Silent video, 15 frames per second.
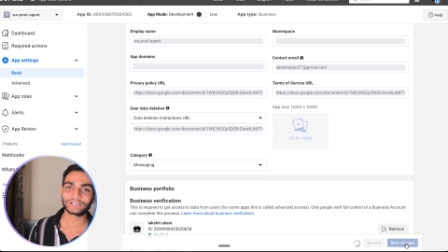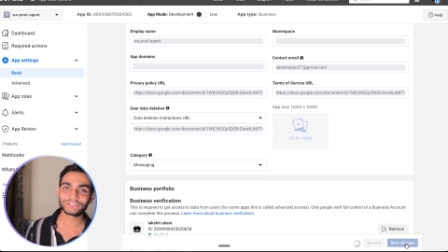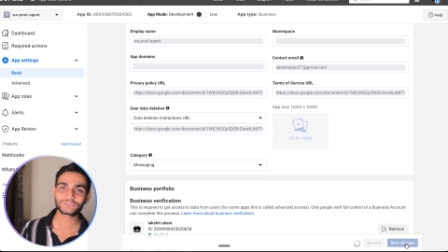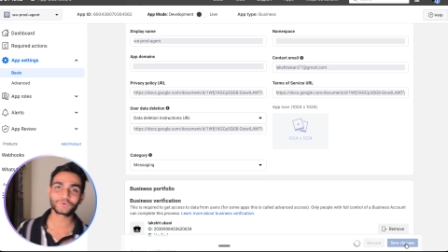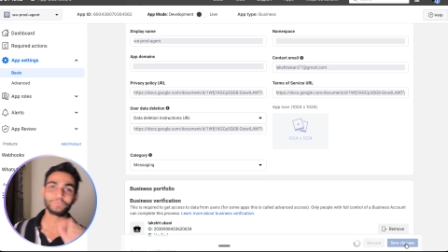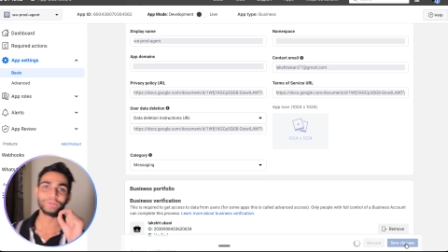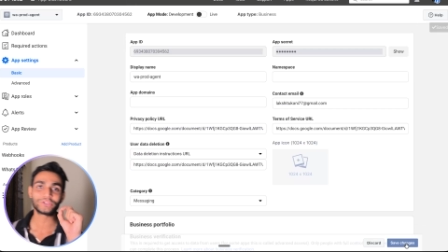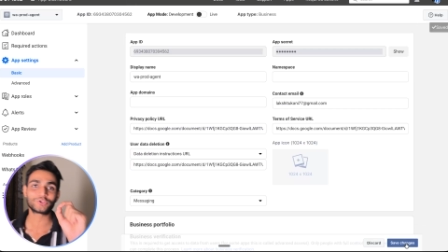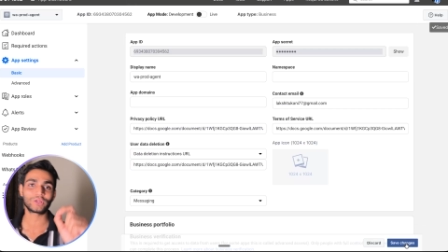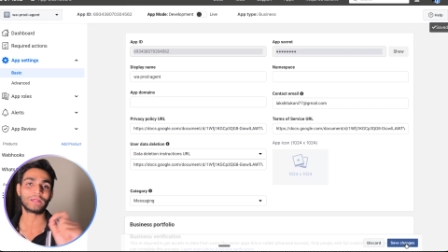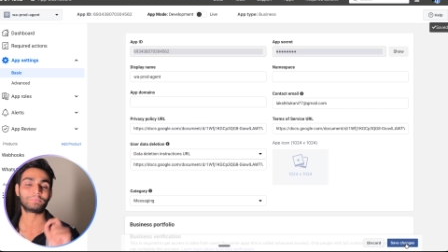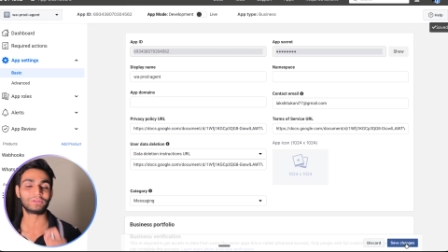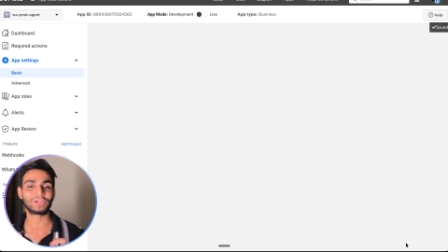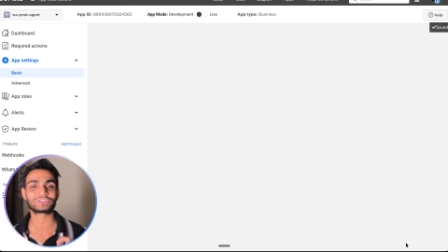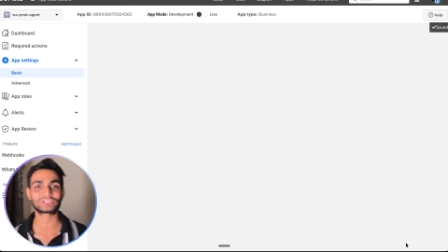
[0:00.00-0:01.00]
is to make your
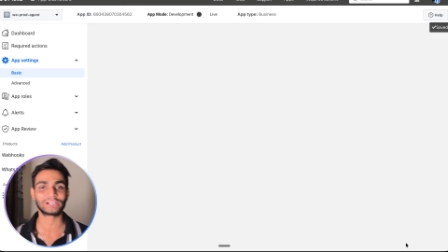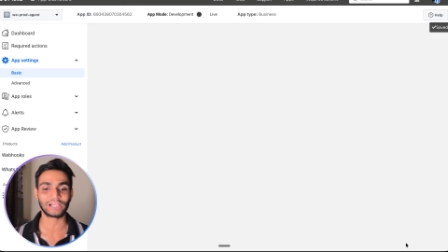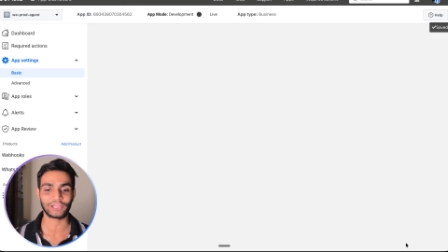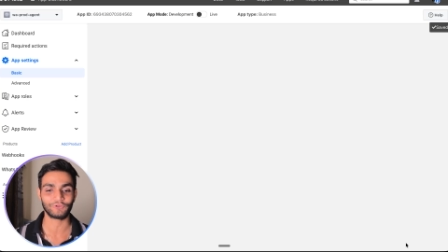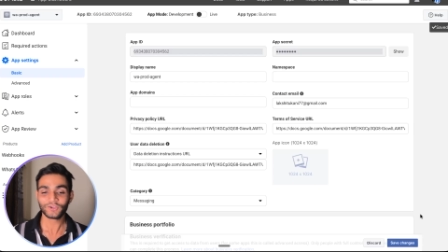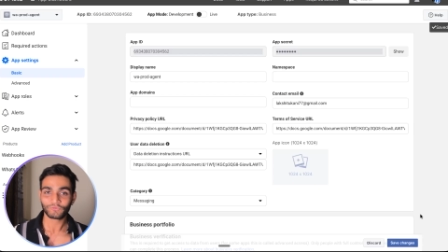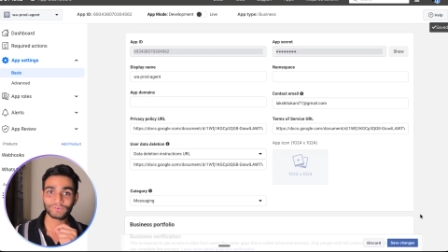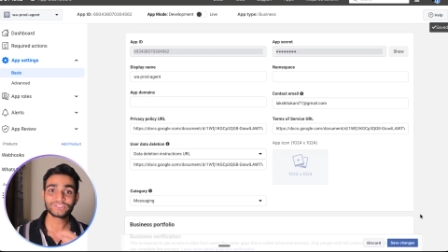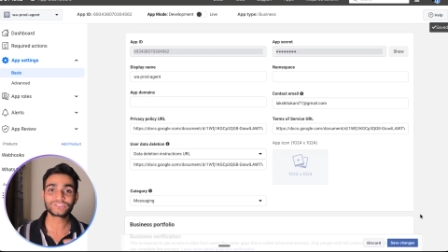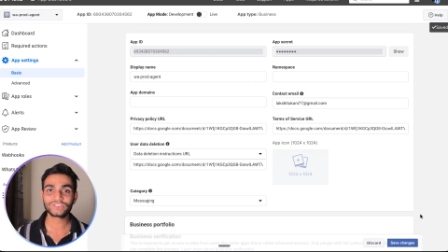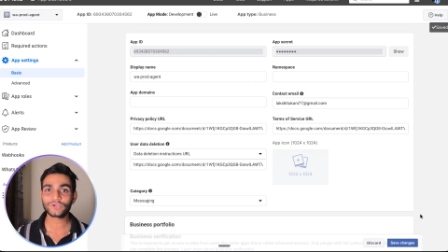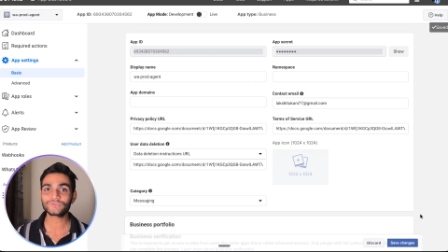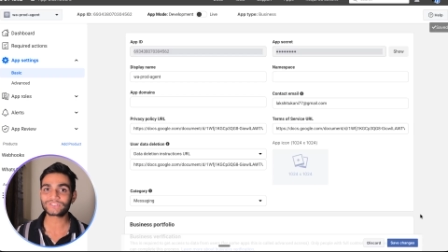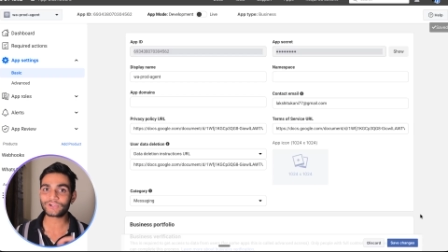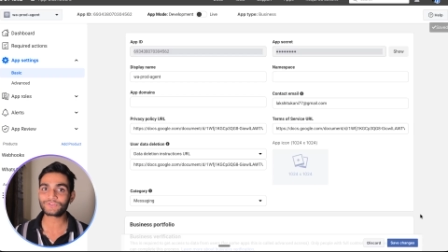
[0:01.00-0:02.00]
application live. Once you
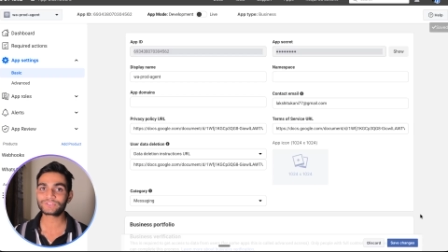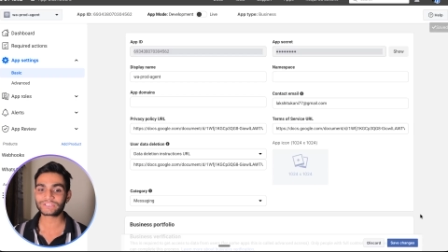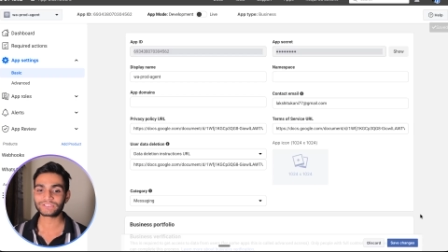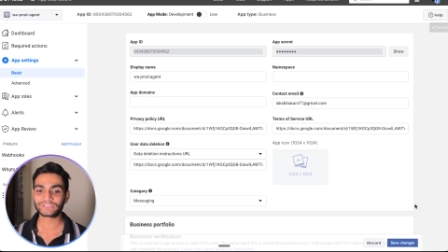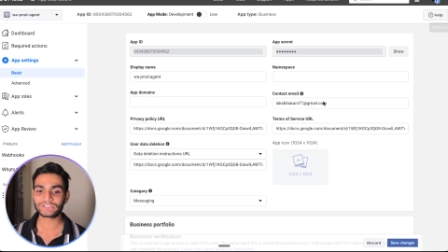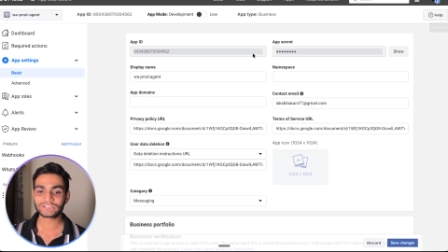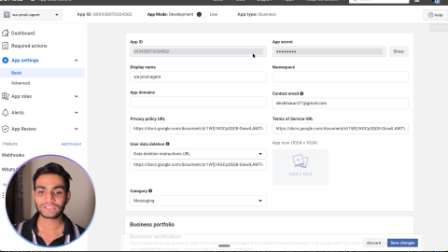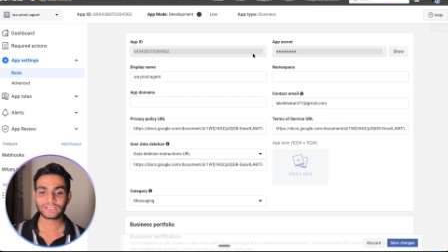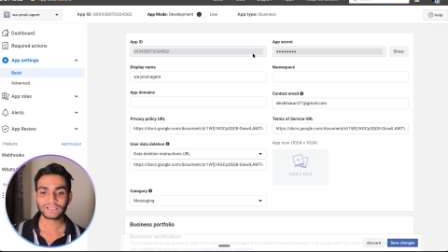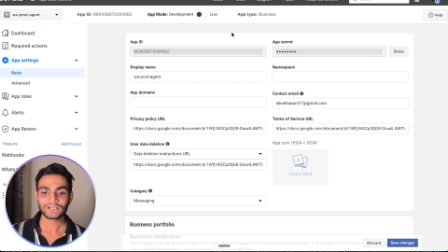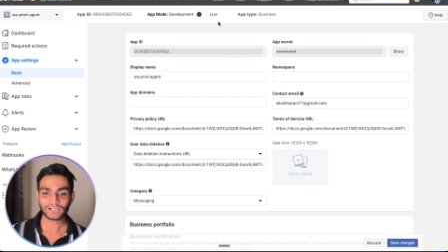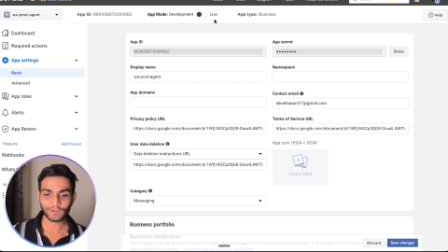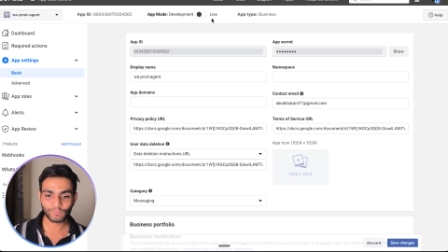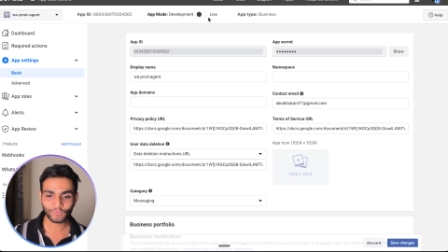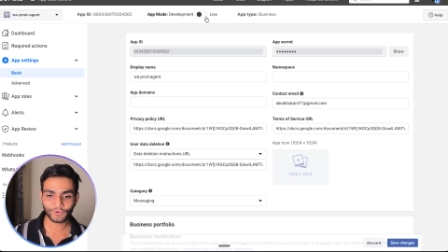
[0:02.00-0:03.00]
have saved the changes,
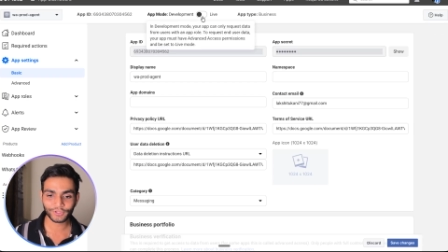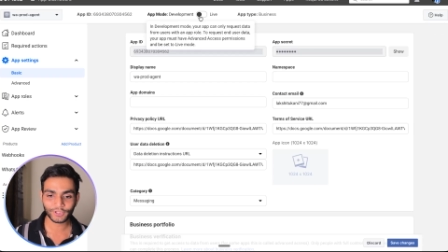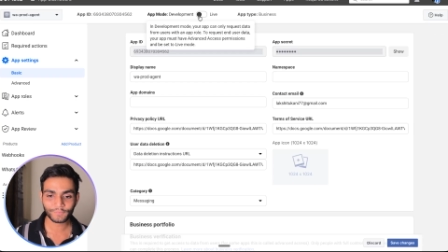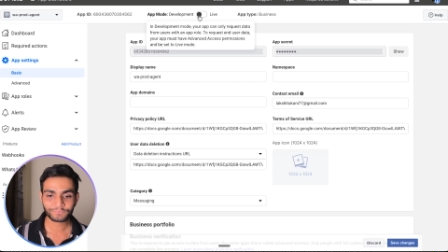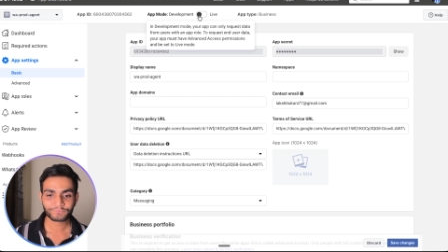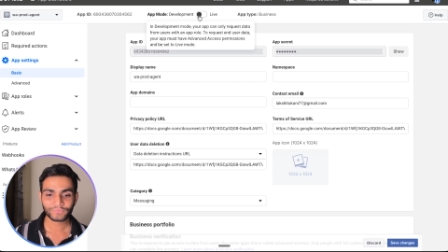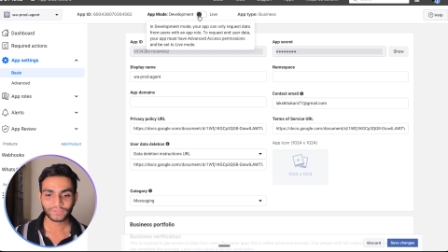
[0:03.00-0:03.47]
come over here,